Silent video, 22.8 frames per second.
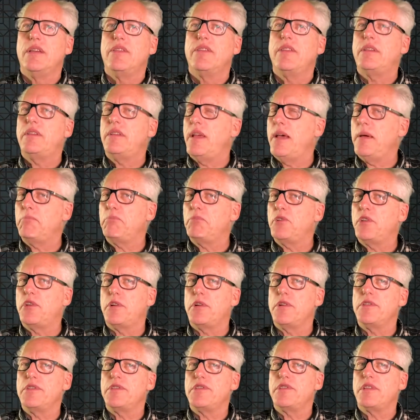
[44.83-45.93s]
the
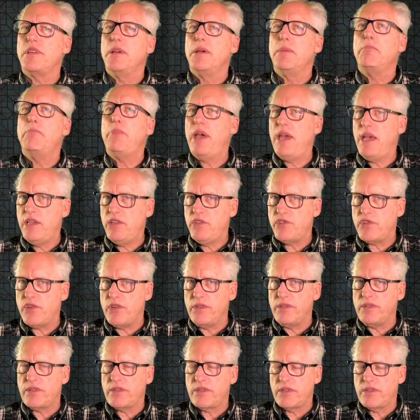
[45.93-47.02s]
tempter's
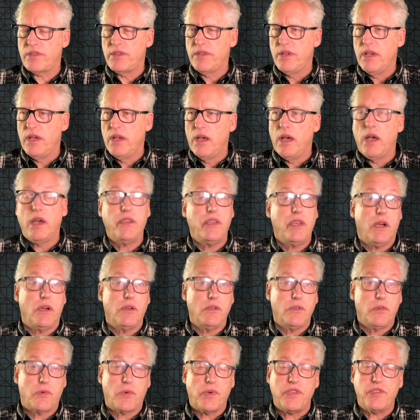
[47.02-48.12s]
patient, a
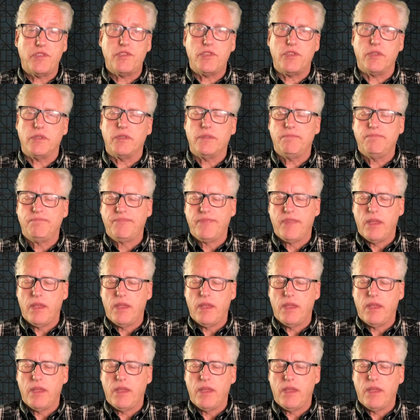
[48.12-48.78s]
young Christian